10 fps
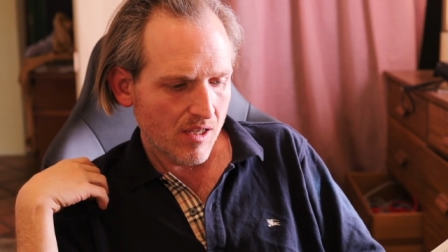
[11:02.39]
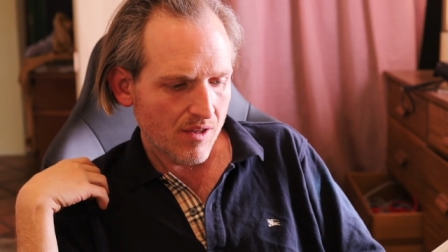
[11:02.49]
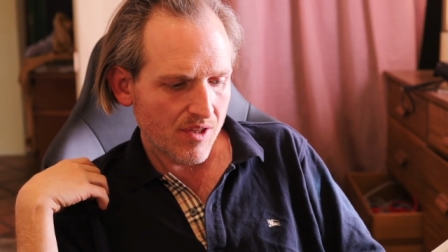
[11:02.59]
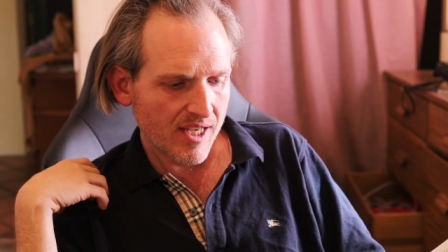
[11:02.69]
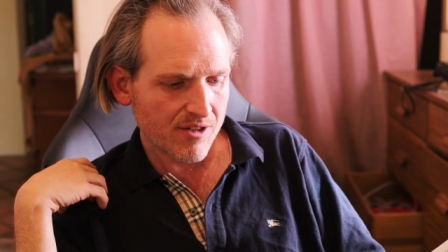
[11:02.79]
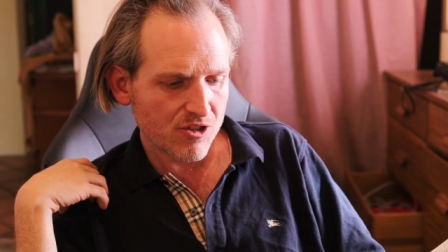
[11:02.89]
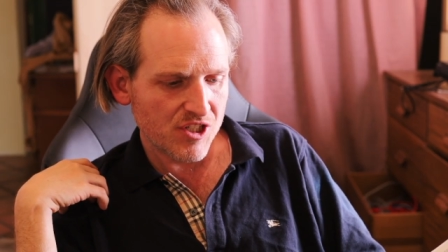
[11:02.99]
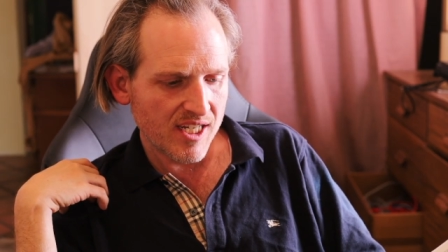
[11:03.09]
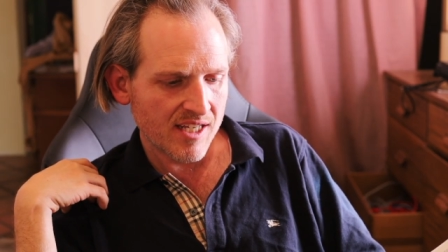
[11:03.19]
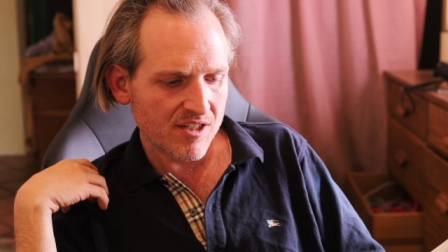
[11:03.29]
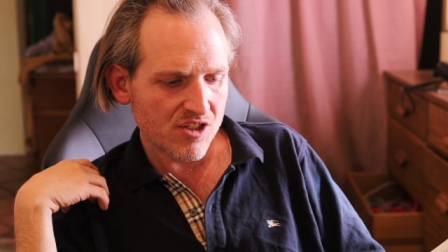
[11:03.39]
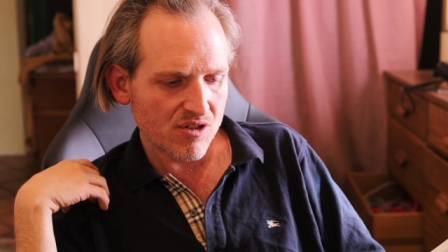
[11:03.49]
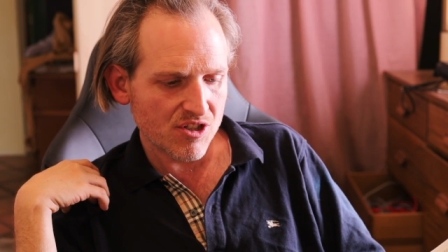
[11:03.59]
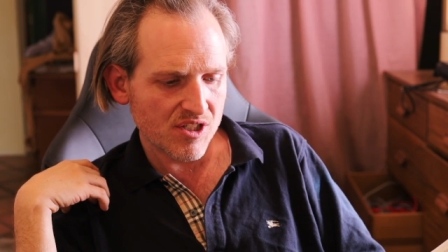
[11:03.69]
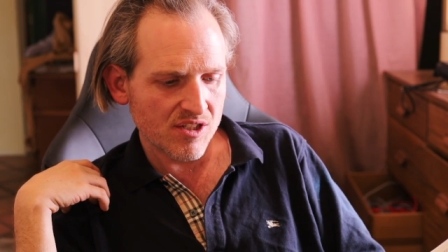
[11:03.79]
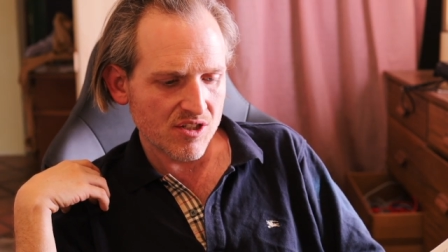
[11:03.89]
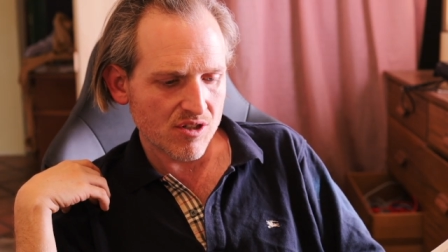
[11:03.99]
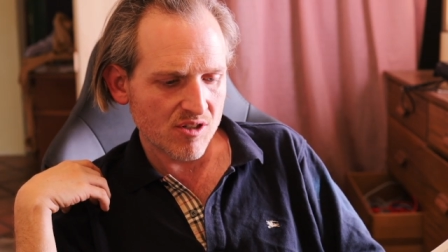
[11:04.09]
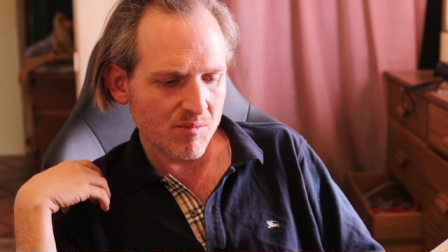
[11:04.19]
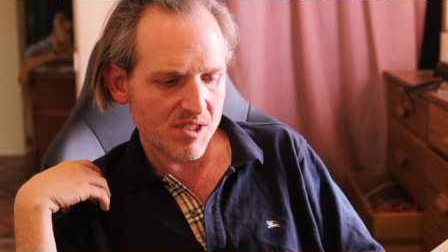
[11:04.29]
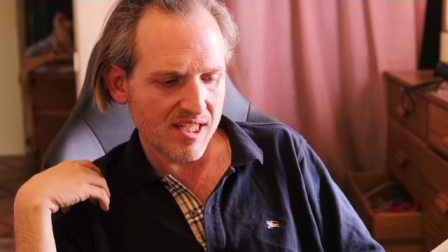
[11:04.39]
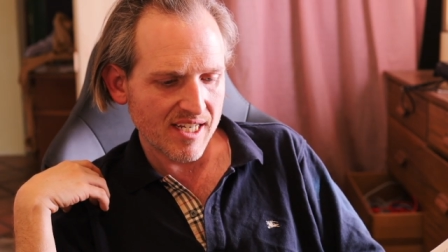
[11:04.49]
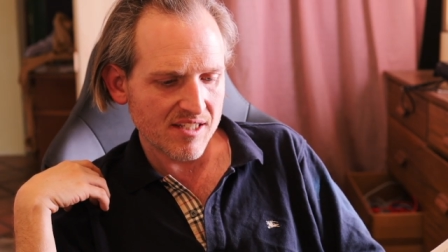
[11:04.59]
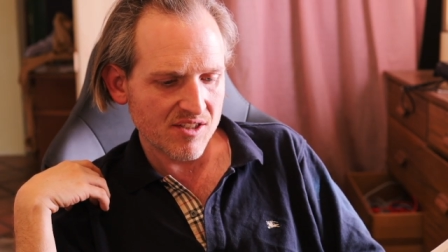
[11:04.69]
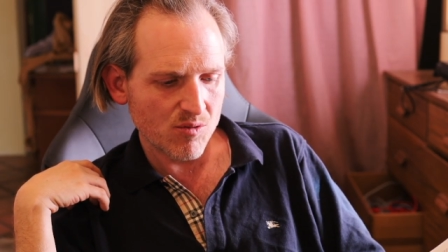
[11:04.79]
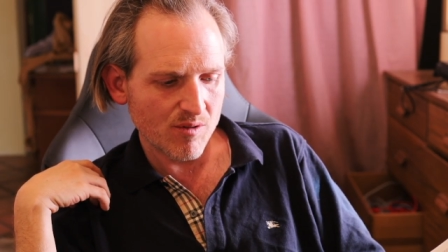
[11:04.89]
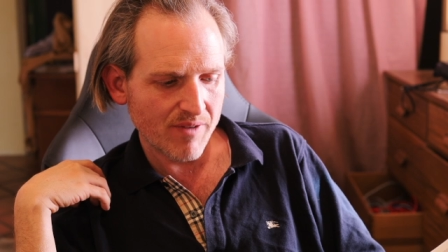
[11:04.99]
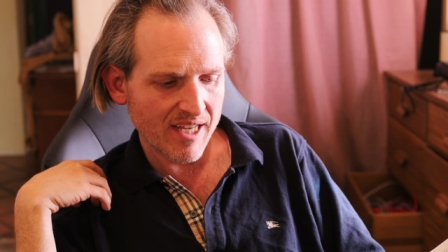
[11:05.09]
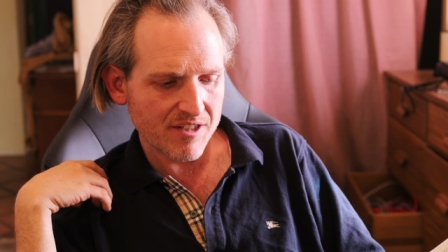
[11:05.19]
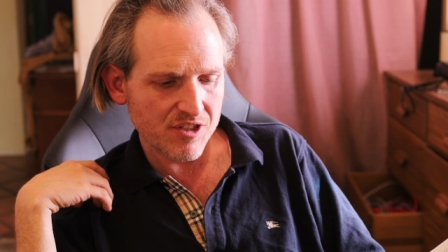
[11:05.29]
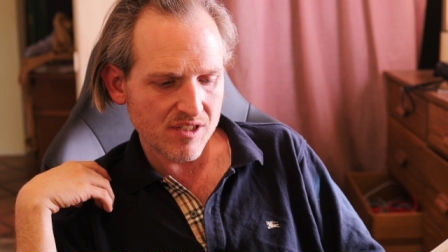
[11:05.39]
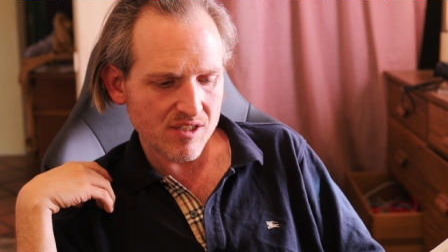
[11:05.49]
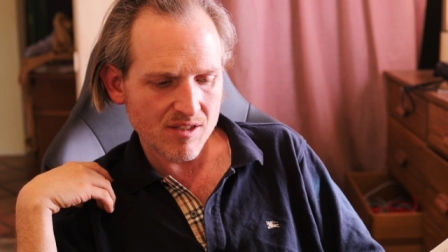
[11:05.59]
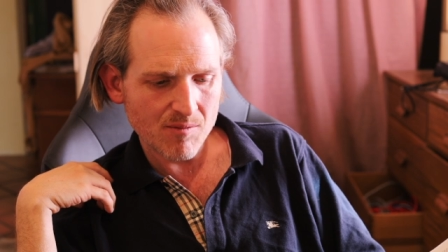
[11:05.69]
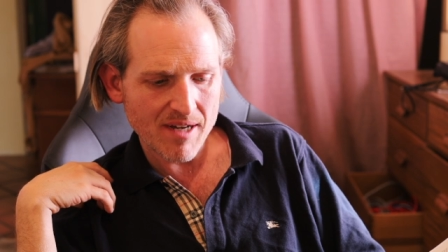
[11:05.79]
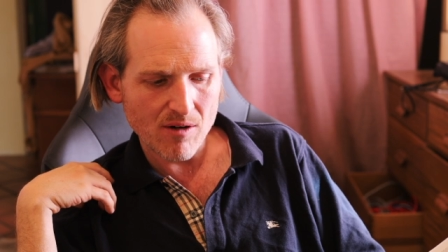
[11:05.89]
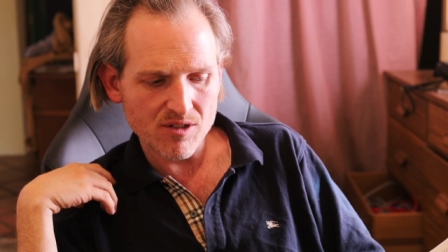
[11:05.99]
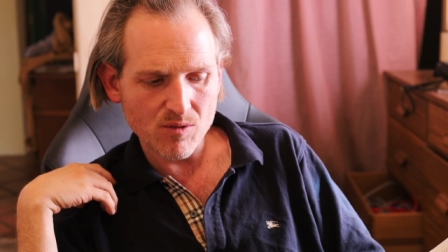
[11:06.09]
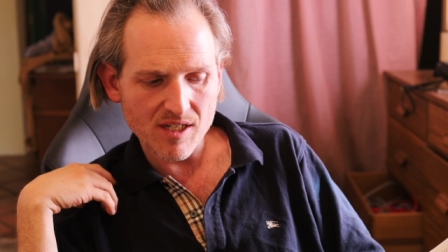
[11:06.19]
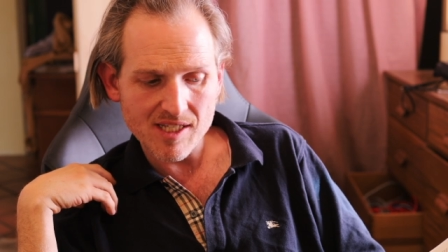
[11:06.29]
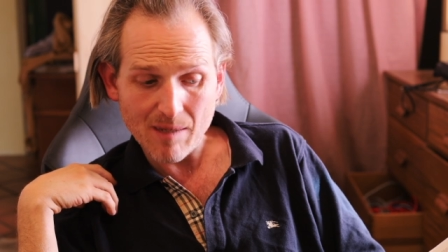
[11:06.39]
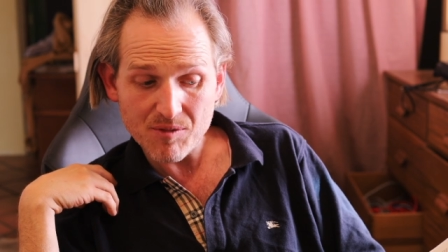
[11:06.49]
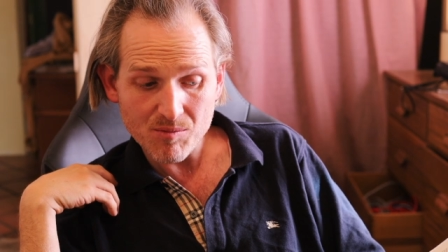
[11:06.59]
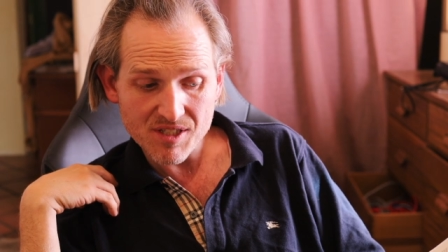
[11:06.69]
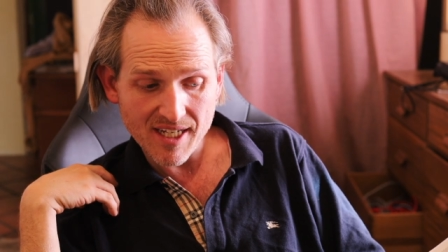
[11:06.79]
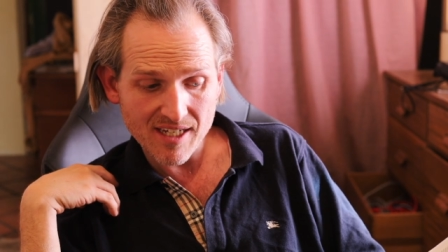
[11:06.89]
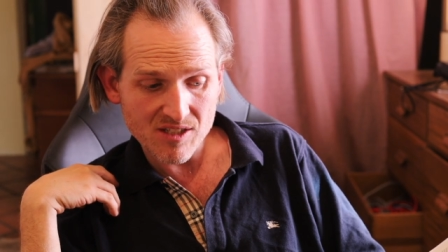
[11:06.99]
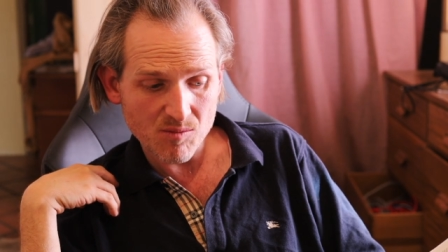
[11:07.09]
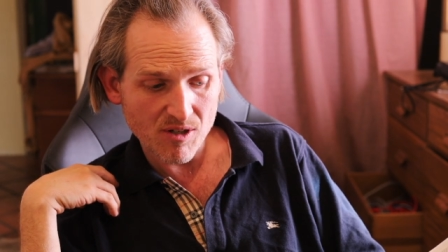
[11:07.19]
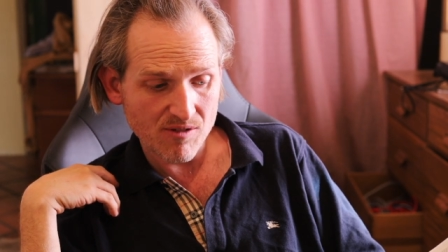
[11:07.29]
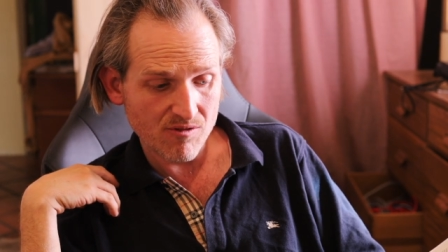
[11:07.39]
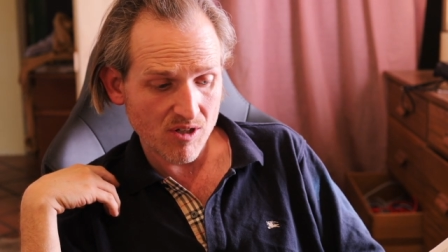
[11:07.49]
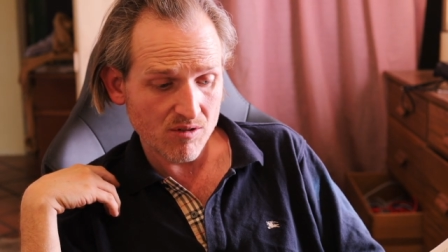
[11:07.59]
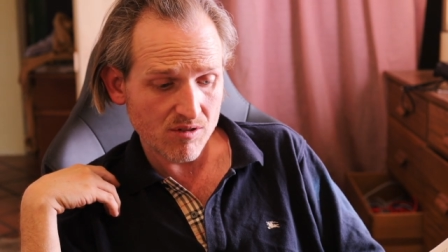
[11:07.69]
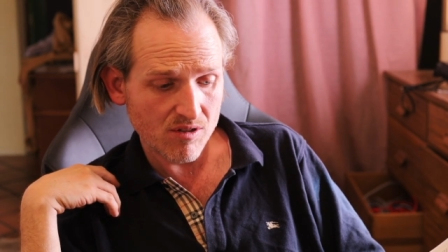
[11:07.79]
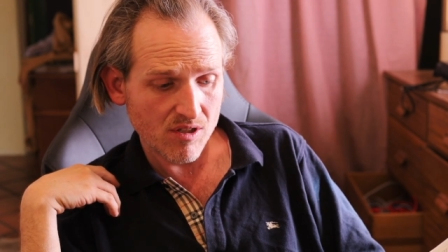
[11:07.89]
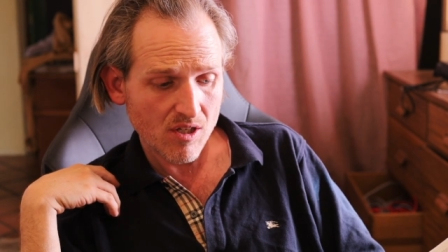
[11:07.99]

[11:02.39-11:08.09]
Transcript: The energy and assertion to turn mistakes into advantages, the power to accept mistakes as part of growth,